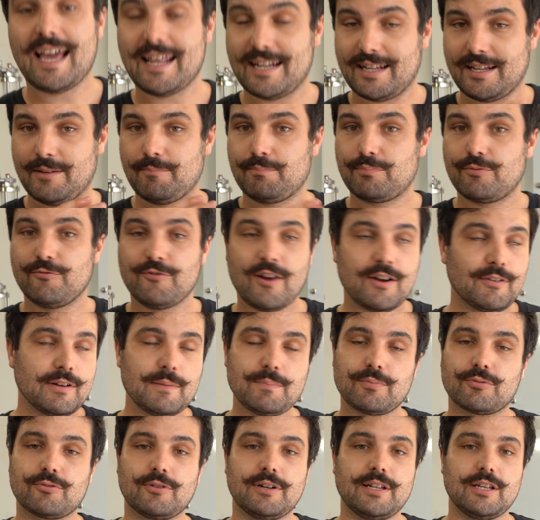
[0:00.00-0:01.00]
and a very
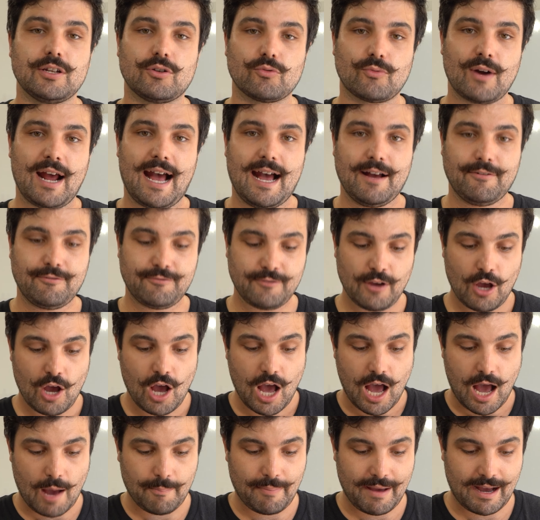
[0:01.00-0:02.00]
pretty graph
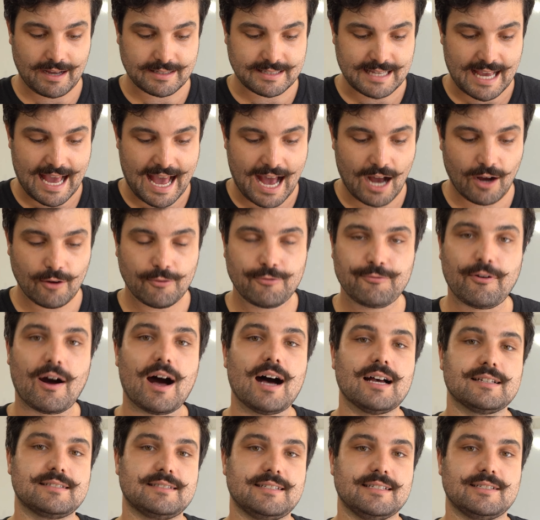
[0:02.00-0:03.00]
about how
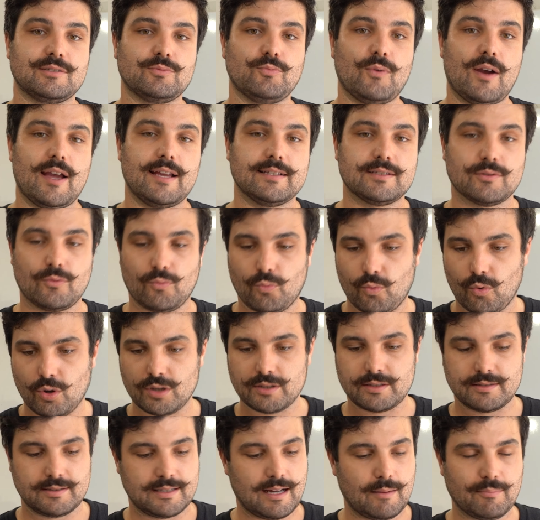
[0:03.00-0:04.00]
fast this went,
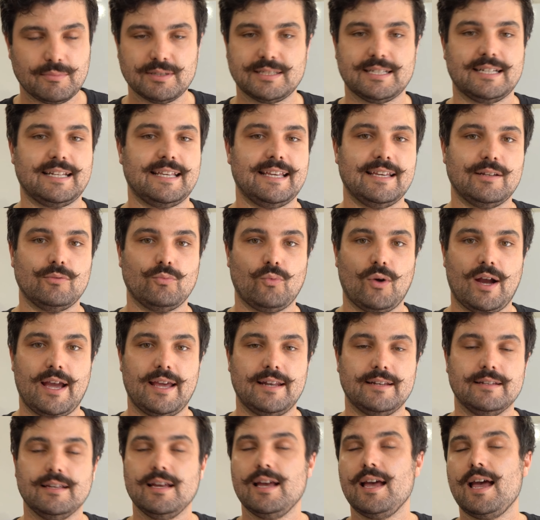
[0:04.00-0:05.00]
what numbers it hit
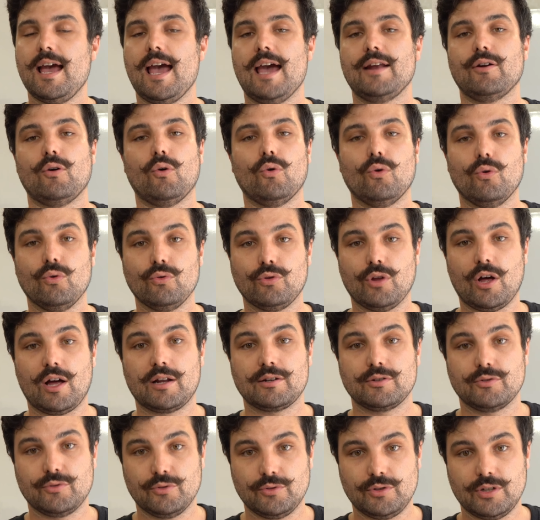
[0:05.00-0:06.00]
when, and all
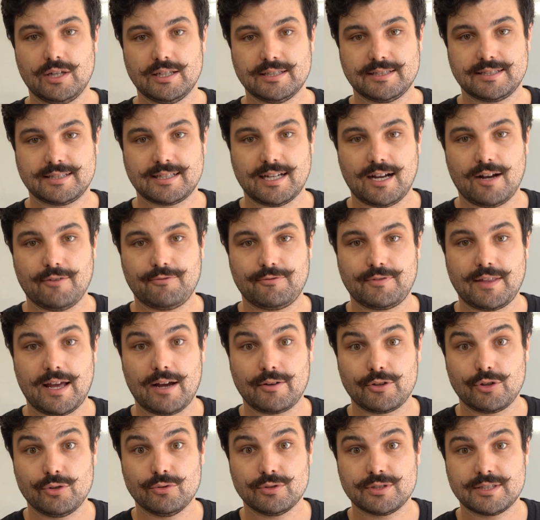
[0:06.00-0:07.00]
that good stuff
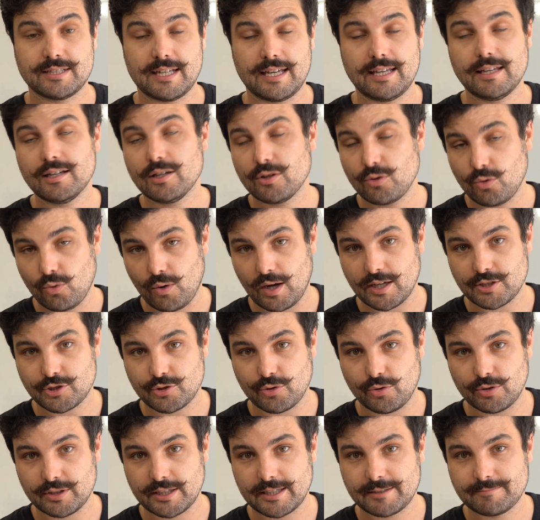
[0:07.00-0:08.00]
that you'll see quite
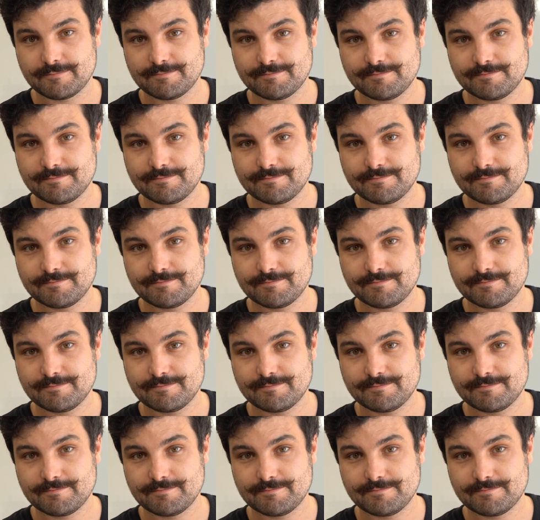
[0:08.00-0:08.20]
shortly.